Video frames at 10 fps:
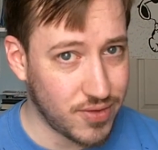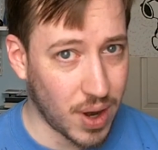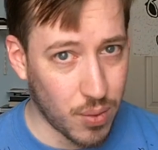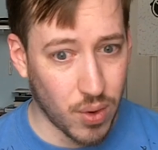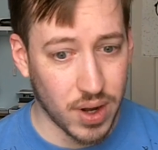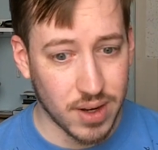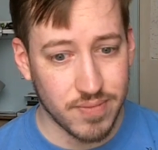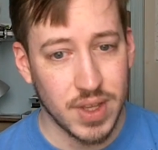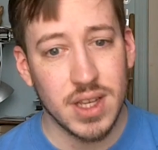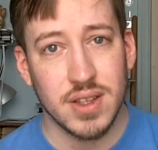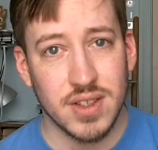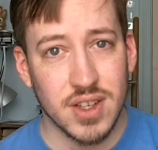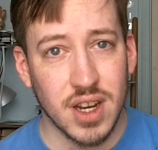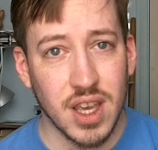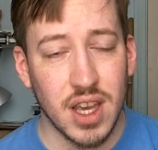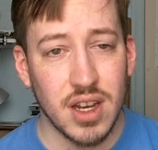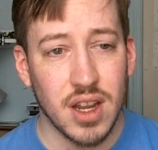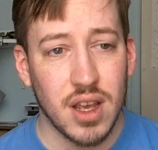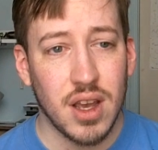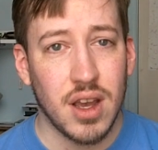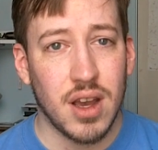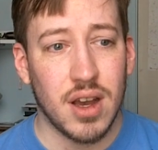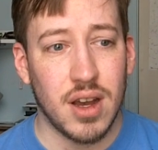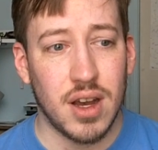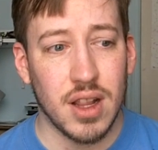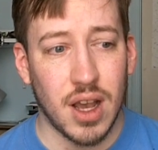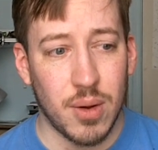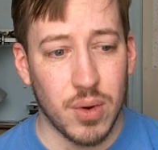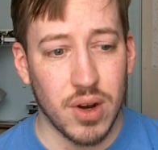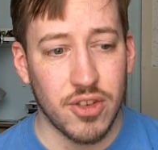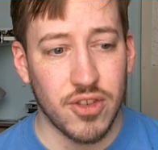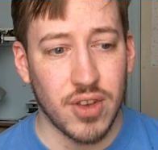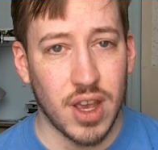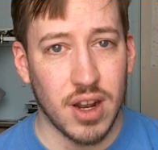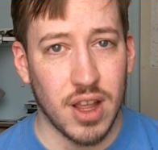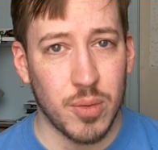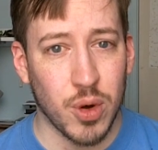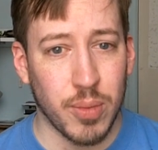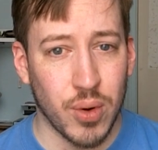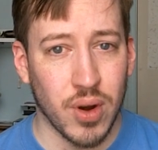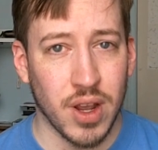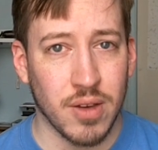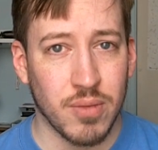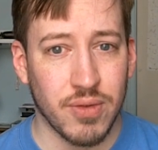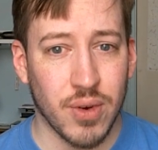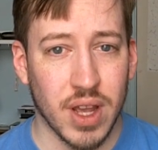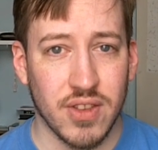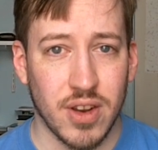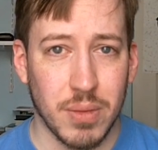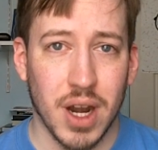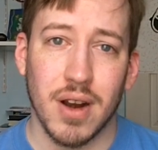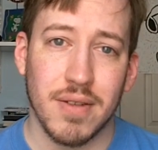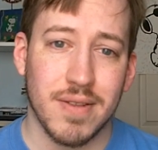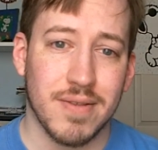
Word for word: Fair warning. This is going to get a lot worse and a lot more boring before it gets any better.